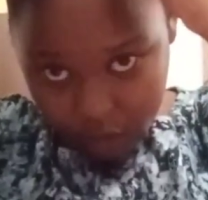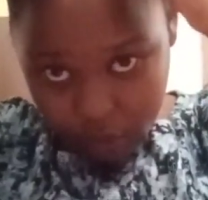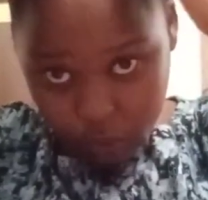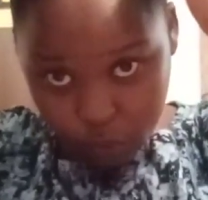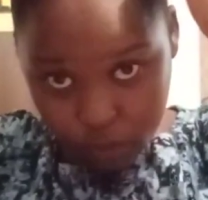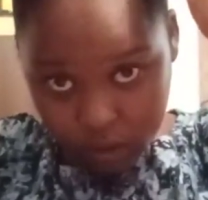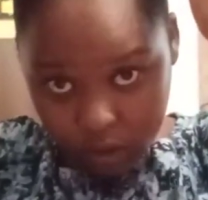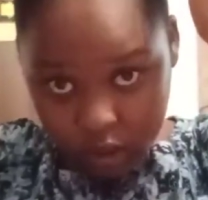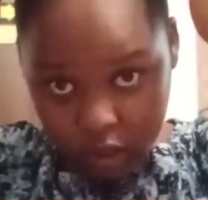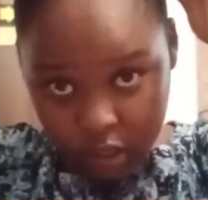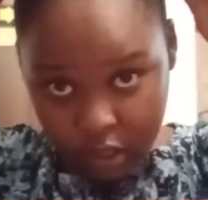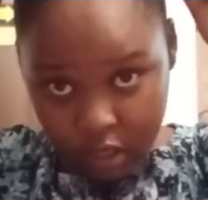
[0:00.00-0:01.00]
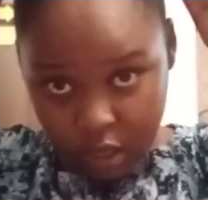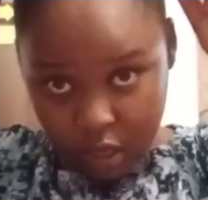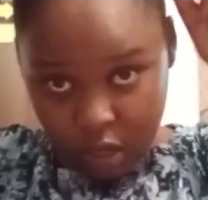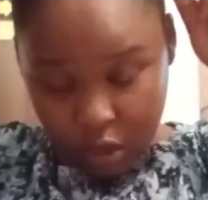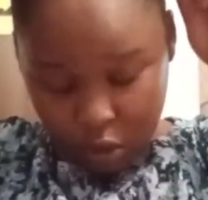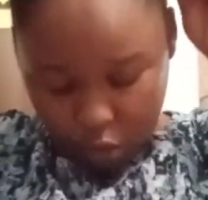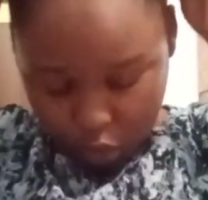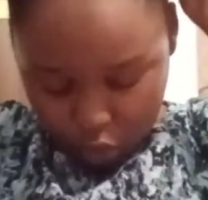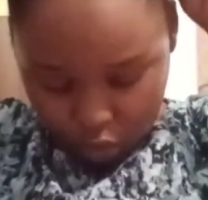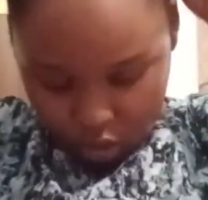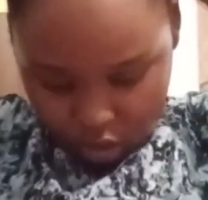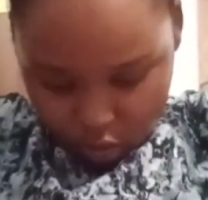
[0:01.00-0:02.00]
do it
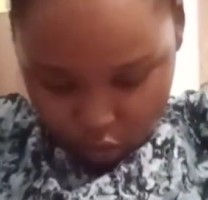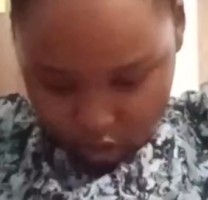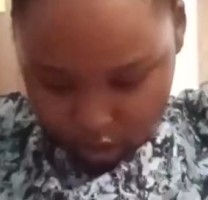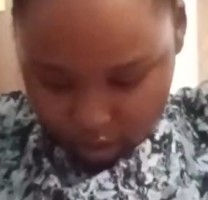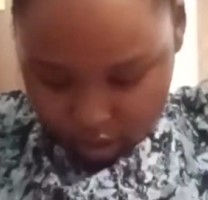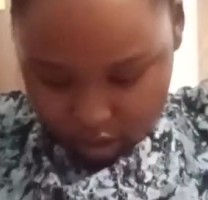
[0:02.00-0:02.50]
all the way.